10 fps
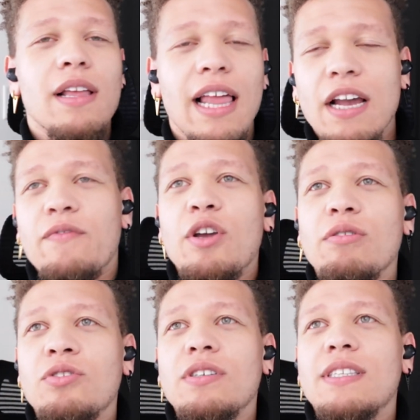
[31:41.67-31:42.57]
Like, if
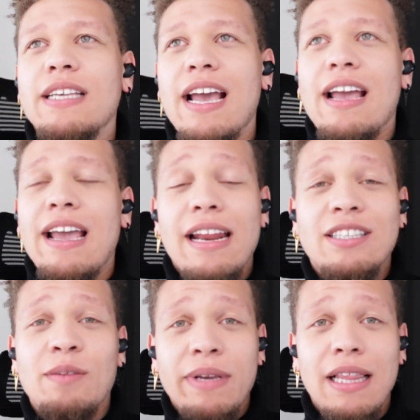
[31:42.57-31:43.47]
you're just in it
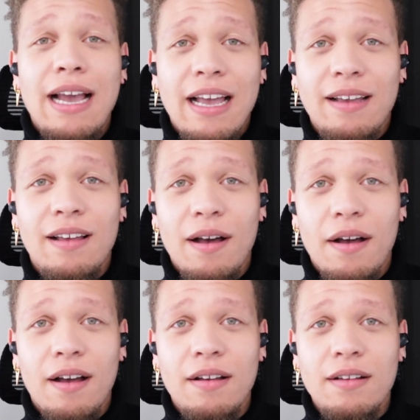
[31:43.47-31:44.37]
to be like
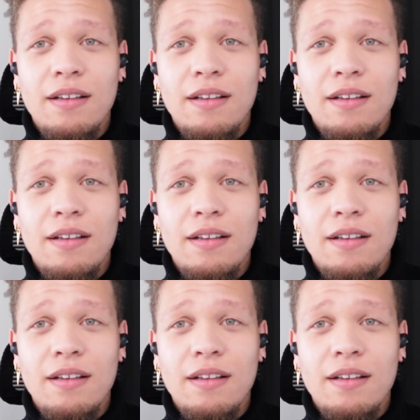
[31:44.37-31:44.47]
I